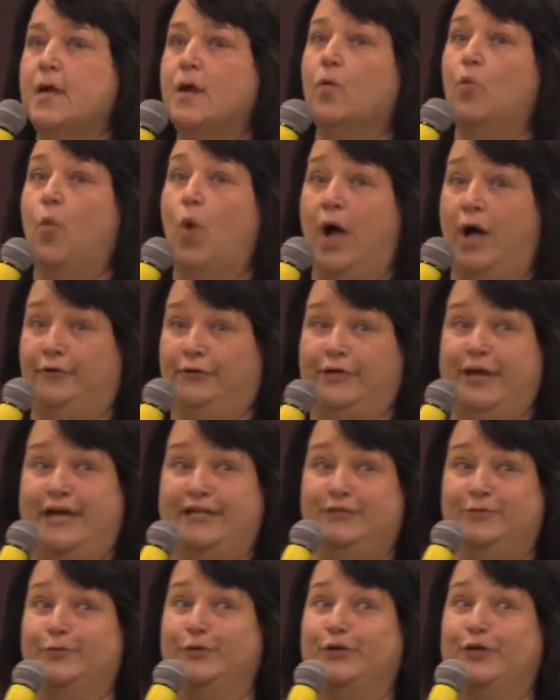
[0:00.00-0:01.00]
Well,
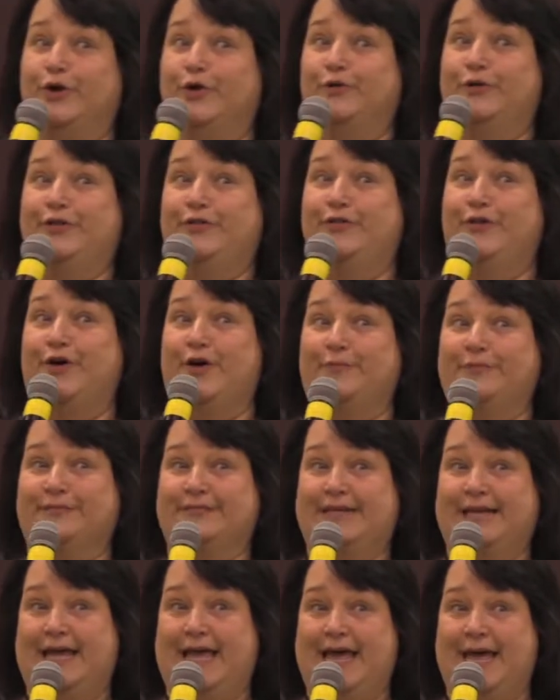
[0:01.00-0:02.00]
guess what Cody thought was
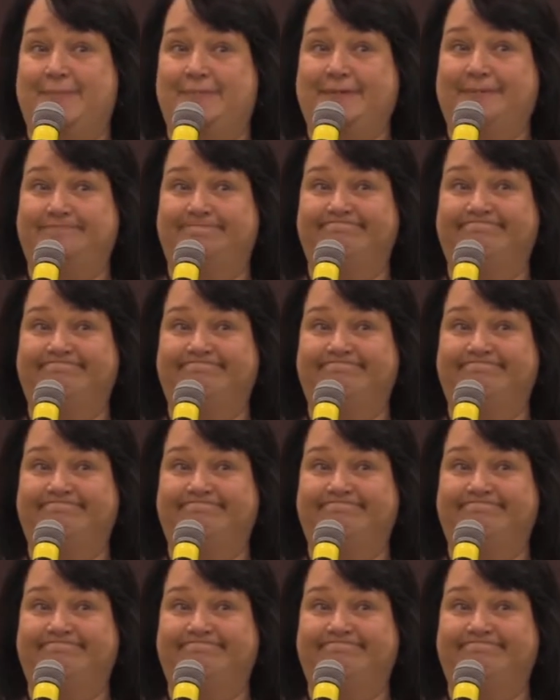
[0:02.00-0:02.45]
going to happen?